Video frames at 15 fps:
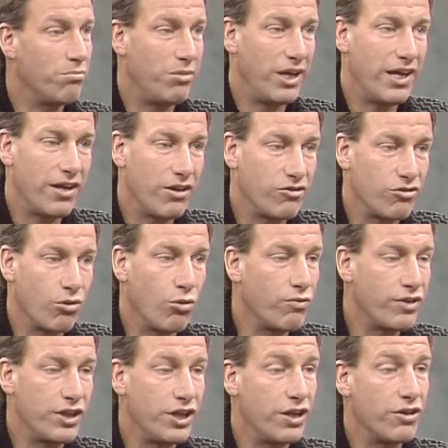pals
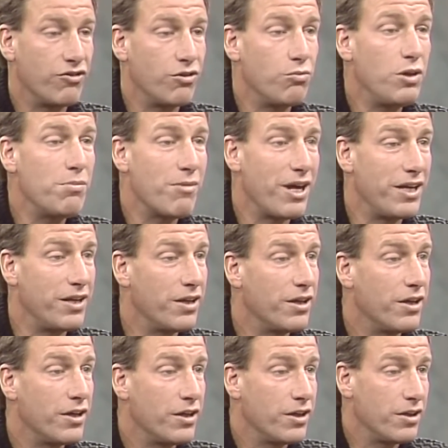over the years, and we might.
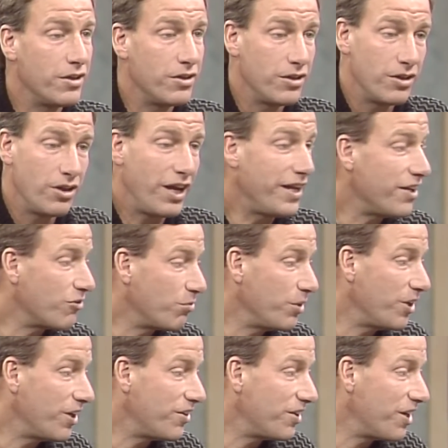I guess
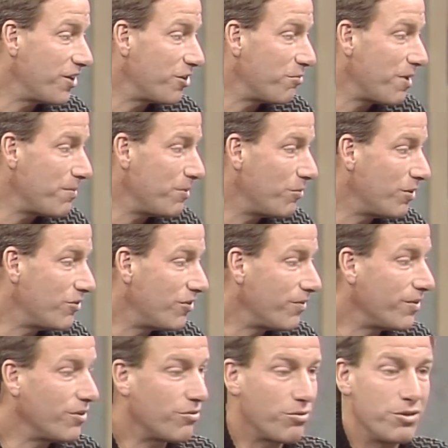we got together maybe once
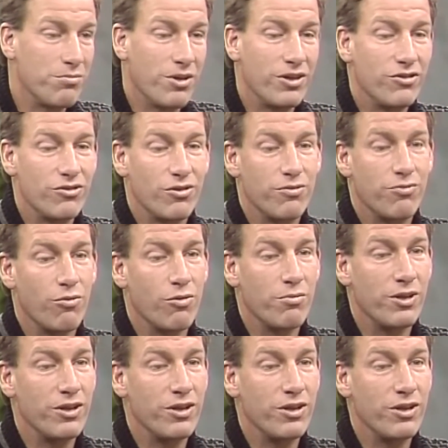every three months or four